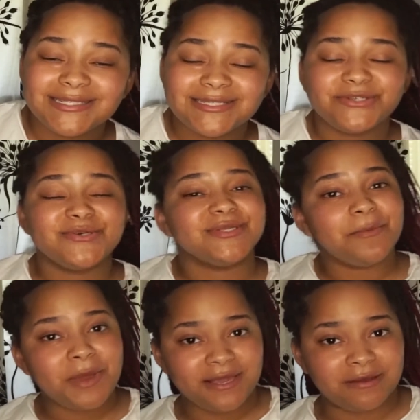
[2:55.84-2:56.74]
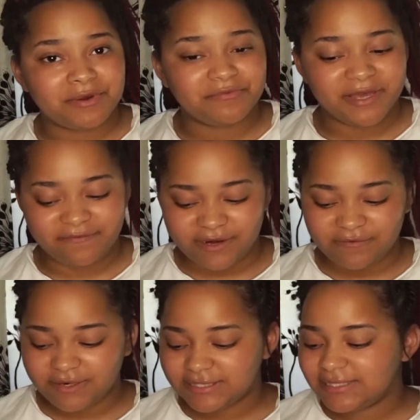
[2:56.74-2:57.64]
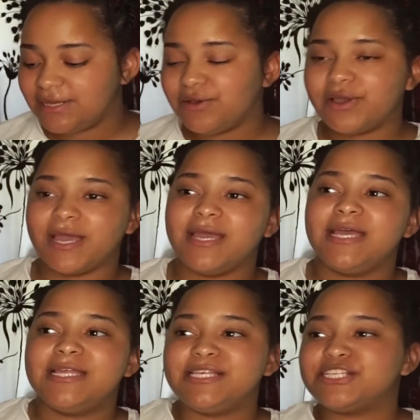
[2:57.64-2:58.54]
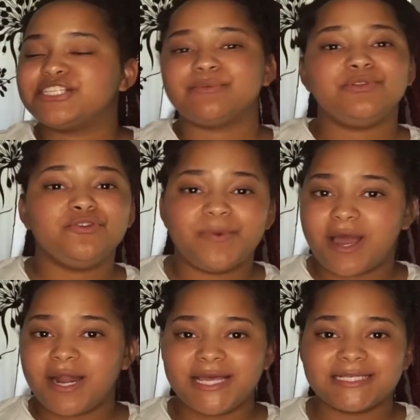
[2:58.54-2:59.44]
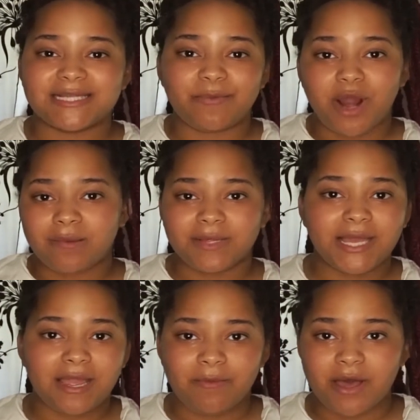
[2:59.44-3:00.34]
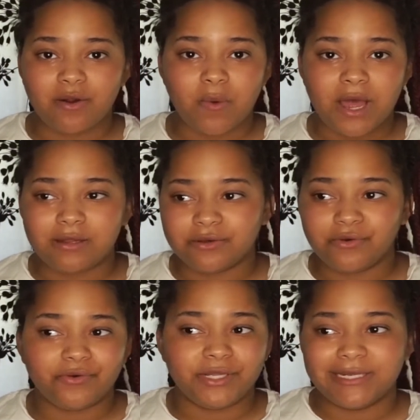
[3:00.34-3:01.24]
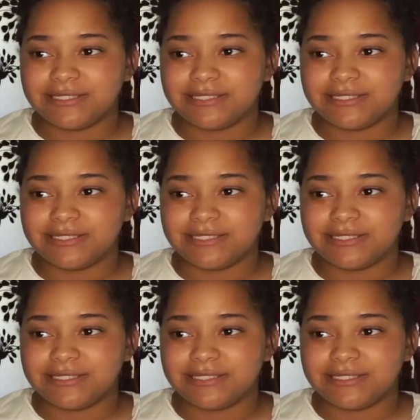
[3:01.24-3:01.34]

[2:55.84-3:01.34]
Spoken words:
into the makeup of my favorites. Okay, these are some new products that probably came out a while ago or they